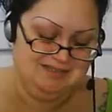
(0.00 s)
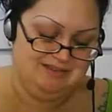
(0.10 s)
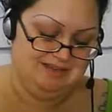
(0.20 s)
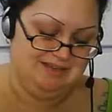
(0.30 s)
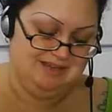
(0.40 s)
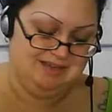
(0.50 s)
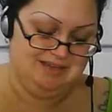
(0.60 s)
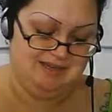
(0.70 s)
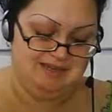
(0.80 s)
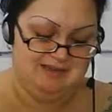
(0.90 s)
you can
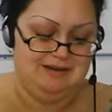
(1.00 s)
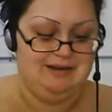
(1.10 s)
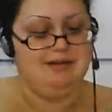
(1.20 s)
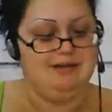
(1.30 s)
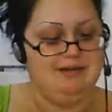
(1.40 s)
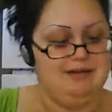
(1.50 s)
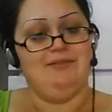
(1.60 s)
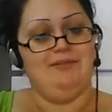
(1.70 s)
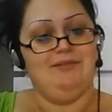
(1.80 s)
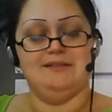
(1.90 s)
get, um, I've
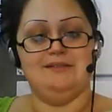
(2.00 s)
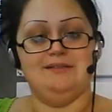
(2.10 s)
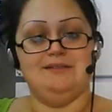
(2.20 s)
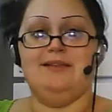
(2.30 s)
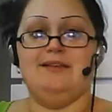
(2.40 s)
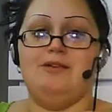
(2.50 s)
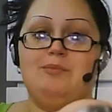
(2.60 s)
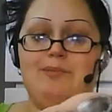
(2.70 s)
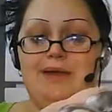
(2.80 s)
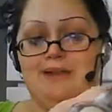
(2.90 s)
got these little Sally Girl
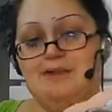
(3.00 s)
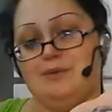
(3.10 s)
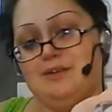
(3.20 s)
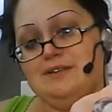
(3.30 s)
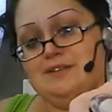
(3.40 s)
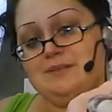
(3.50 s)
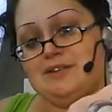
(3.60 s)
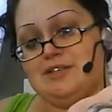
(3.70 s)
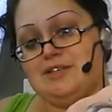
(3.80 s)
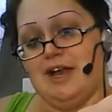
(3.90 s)
baked ones,
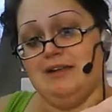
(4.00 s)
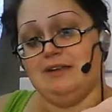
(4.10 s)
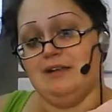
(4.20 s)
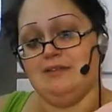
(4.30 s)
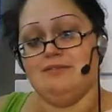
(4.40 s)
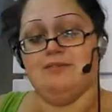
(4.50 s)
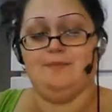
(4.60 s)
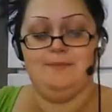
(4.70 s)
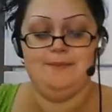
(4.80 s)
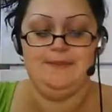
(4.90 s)
which I love.
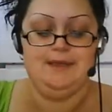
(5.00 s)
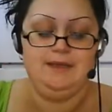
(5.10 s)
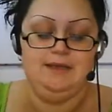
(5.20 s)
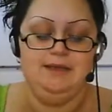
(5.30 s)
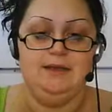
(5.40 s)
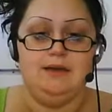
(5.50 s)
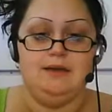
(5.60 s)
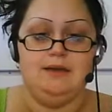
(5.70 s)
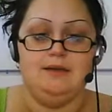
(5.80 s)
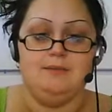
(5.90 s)

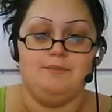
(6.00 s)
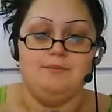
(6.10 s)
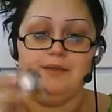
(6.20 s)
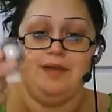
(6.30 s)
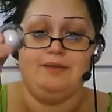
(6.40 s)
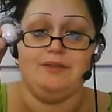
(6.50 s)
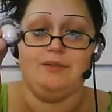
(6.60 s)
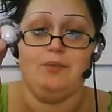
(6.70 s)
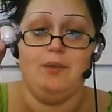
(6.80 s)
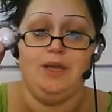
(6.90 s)
Um, I've got
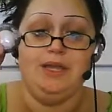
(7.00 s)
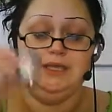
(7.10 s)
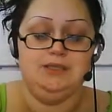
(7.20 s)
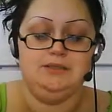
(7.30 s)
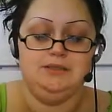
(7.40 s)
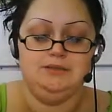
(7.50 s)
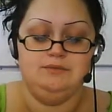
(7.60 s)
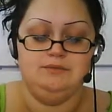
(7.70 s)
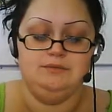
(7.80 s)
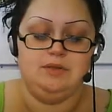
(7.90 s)
the white,
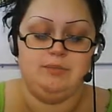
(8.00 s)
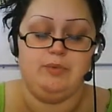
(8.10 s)
the